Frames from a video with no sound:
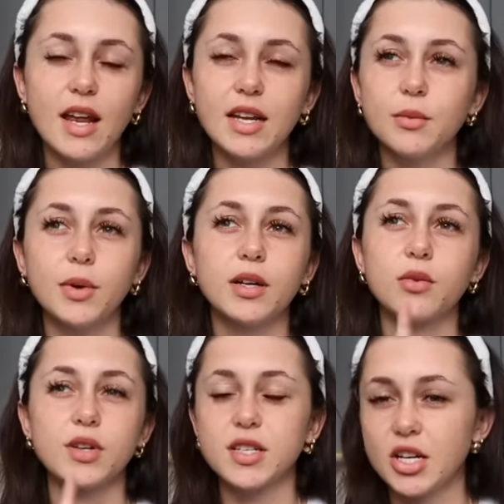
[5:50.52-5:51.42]
anyone
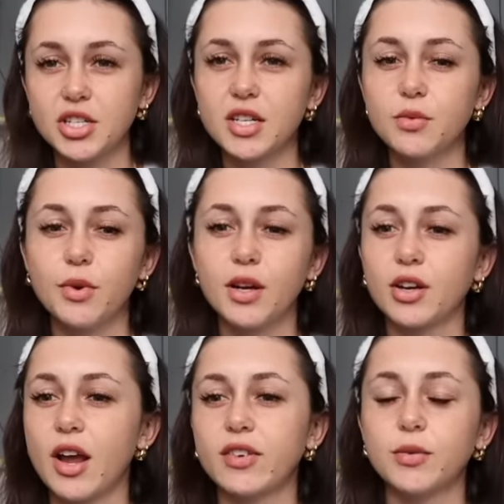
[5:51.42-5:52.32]
or touch anyone or
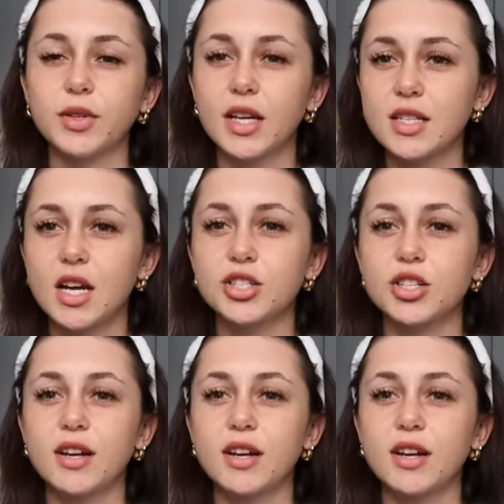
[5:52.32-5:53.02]
have anyone like touch her